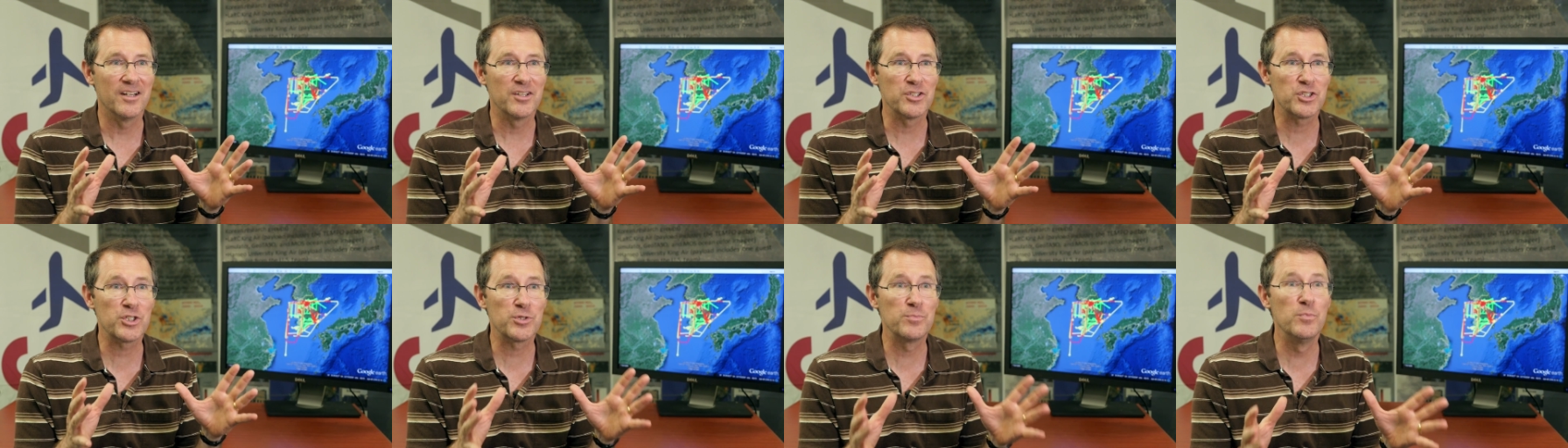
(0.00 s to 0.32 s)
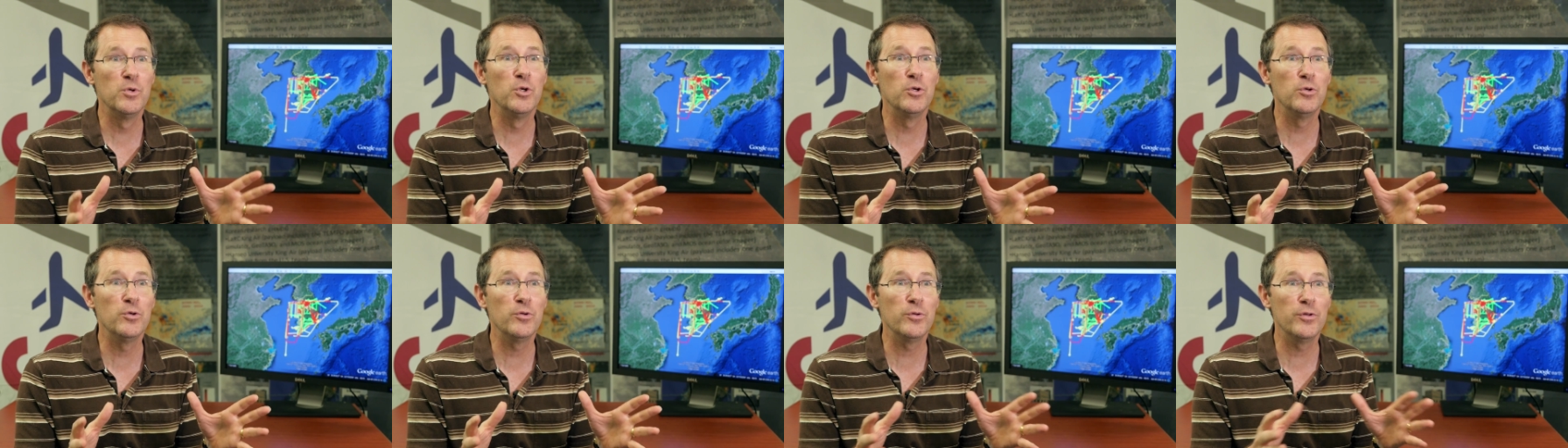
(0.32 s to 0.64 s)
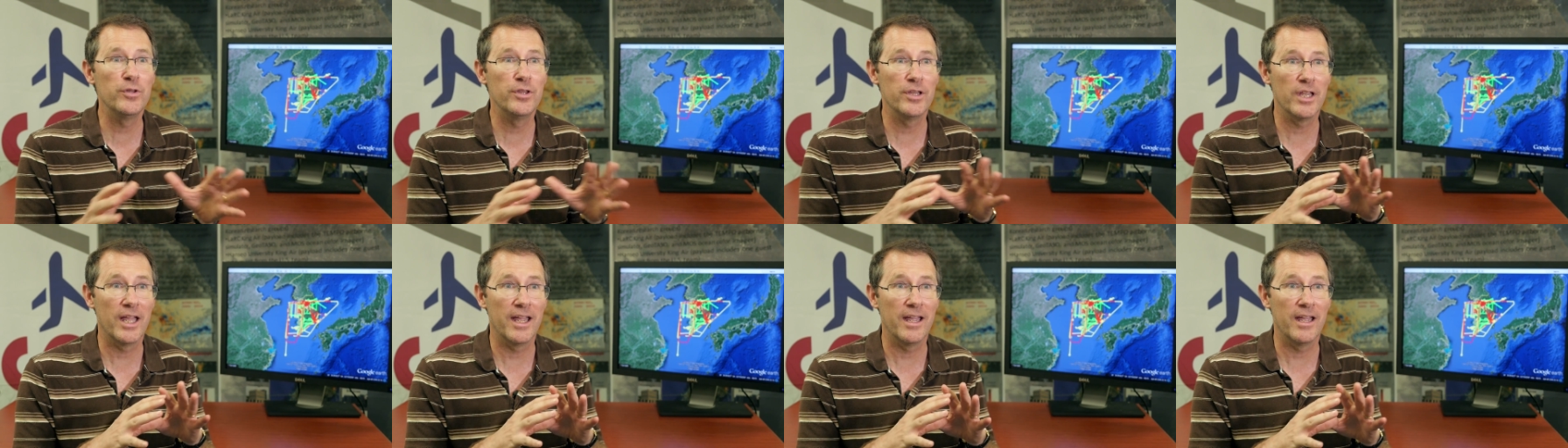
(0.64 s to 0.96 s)

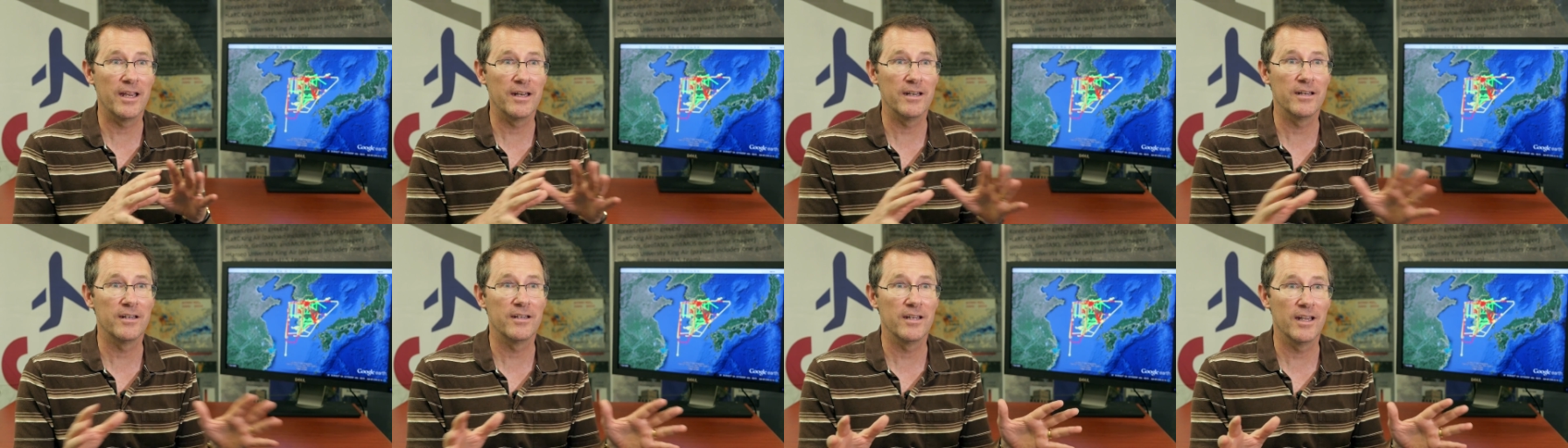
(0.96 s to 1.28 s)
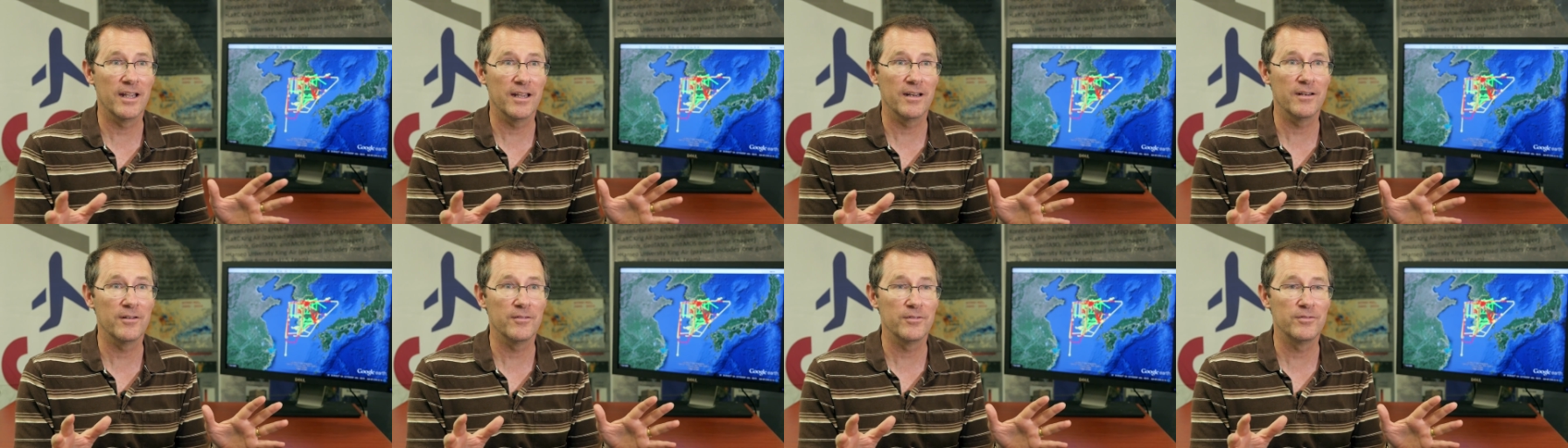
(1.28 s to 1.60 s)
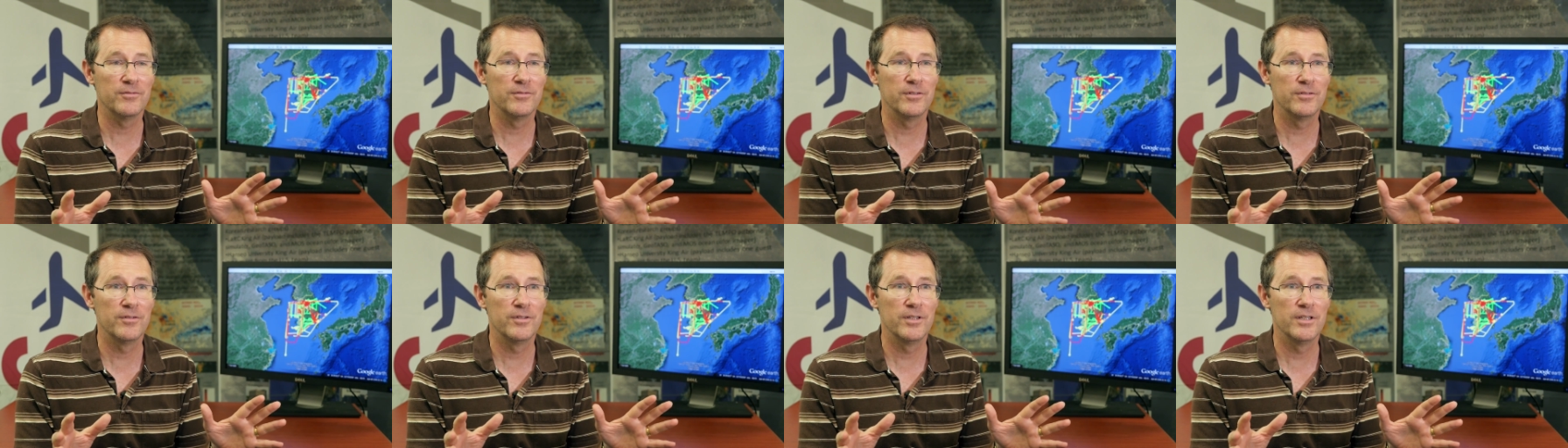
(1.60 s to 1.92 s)
smooth and
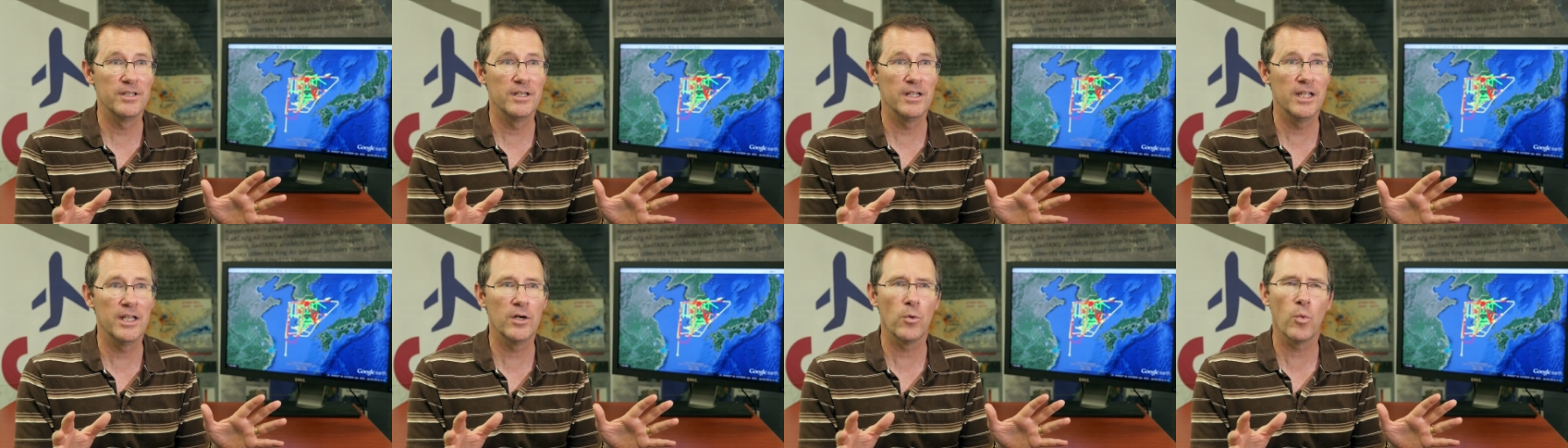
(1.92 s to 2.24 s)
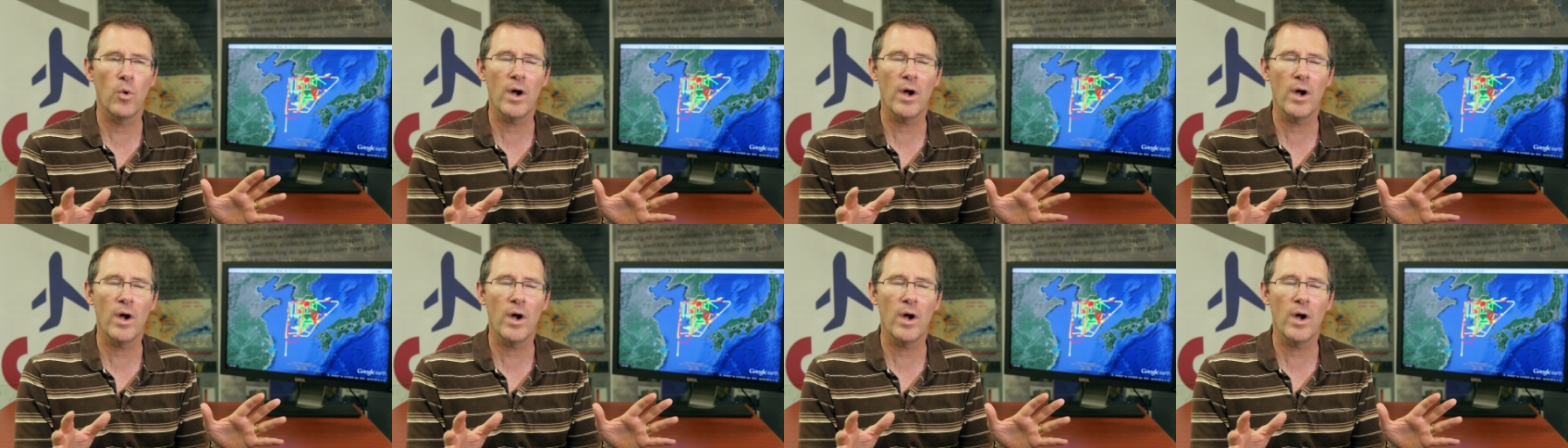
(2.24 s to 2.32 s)
in